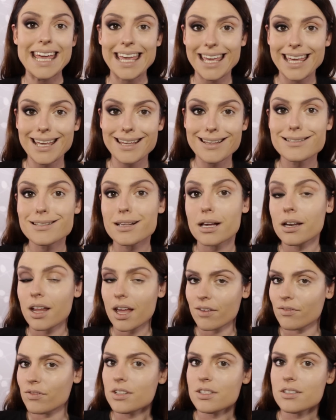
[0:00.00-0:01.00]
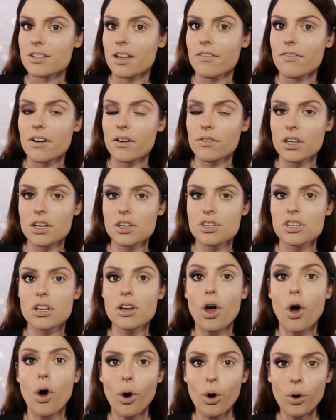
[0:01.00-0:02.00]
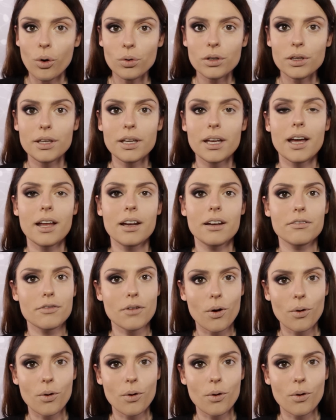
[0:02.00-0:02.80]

is an everyday foundation only and if